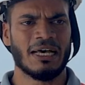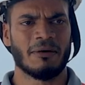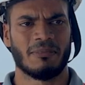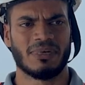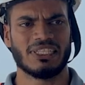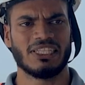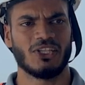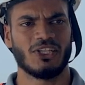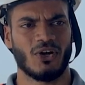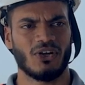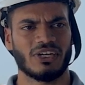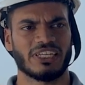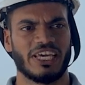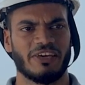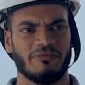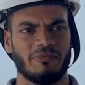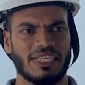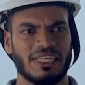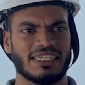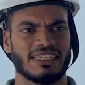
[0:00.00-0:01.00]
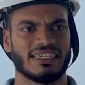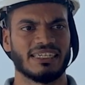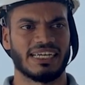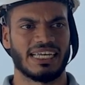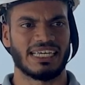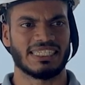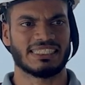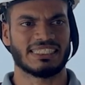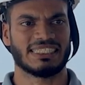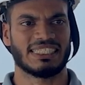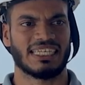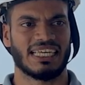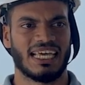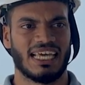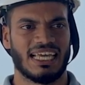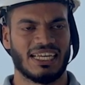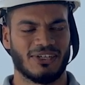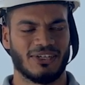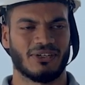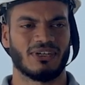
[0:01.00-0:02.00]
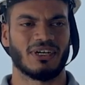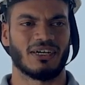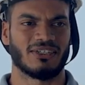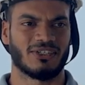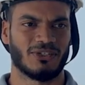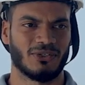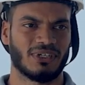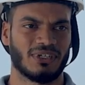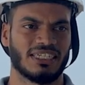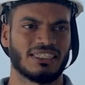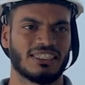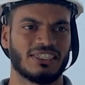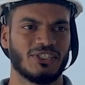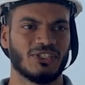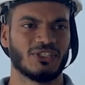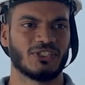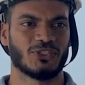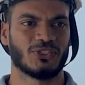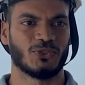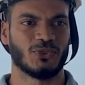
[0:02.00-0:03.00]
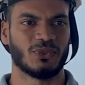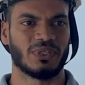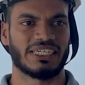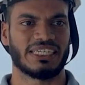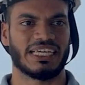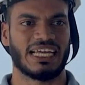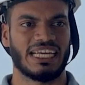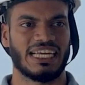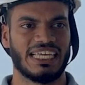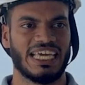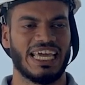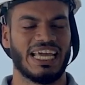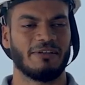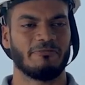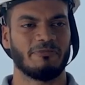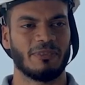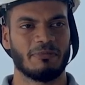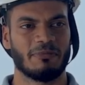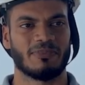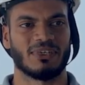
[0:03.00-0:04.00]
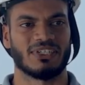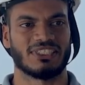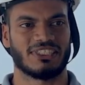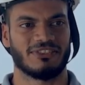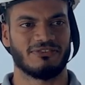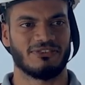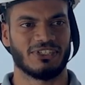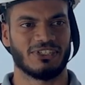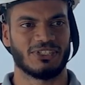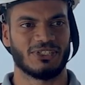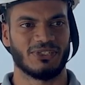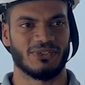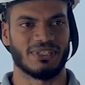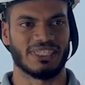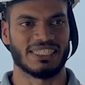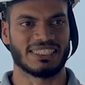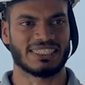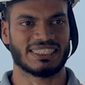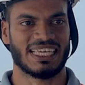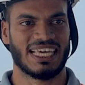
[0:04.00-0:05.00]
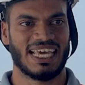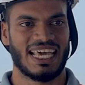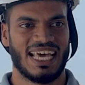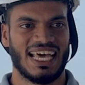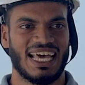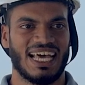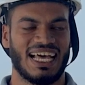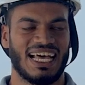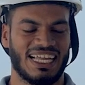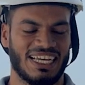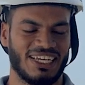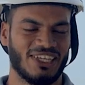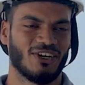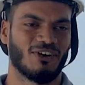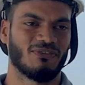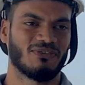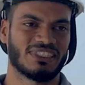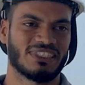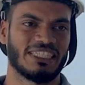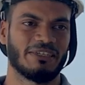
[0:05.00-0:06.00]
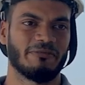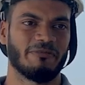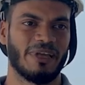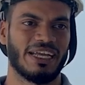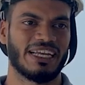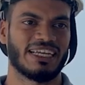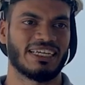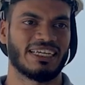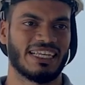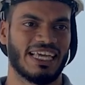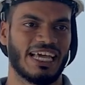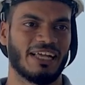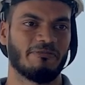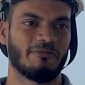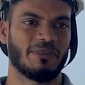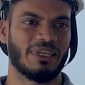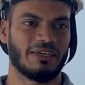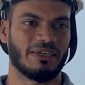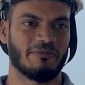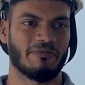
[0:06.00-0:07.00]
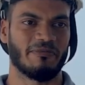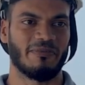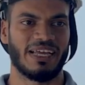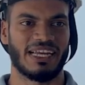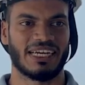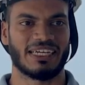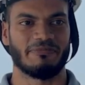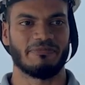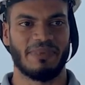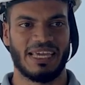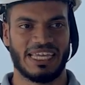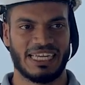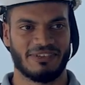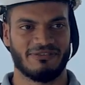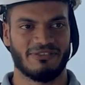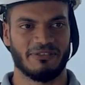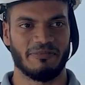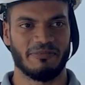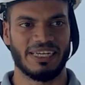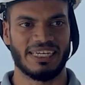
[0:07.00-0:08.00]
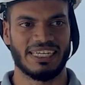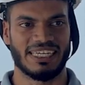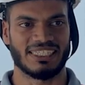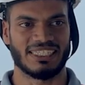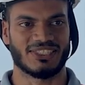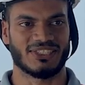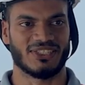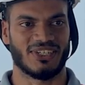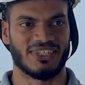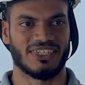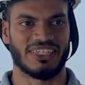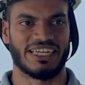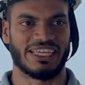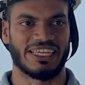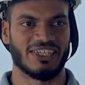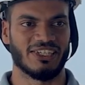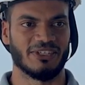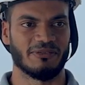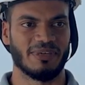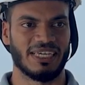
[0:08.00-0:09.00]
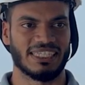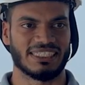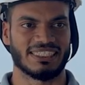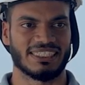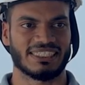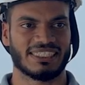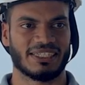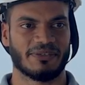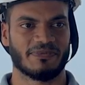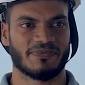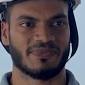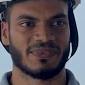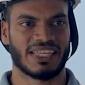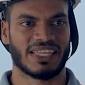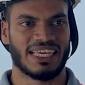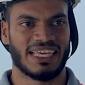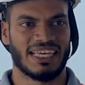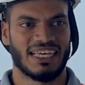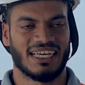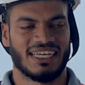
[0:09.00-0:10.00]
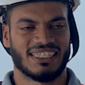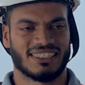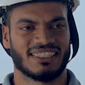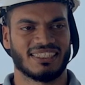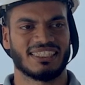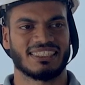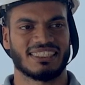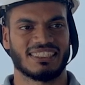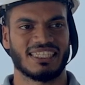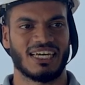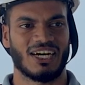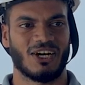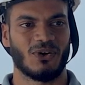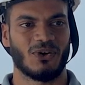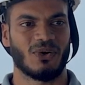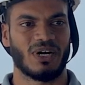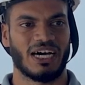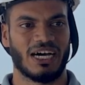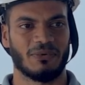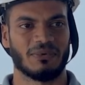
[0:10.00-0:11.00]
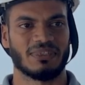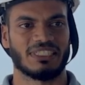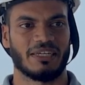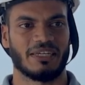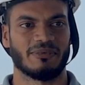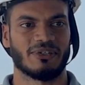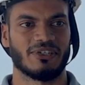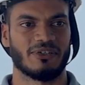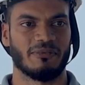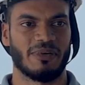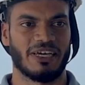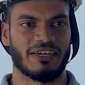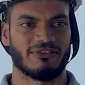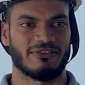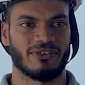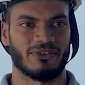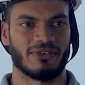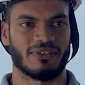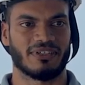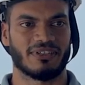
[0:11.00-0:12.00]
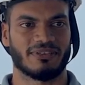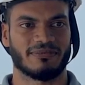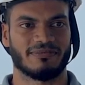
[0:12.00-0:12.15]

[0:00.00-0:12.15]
But the Lord gave me the grace to, co to continue through it, and He helped me persevere through this. And He obviously made it, helped me made, make it for meetings on a regular basis. So this is how I was able to bear fruit.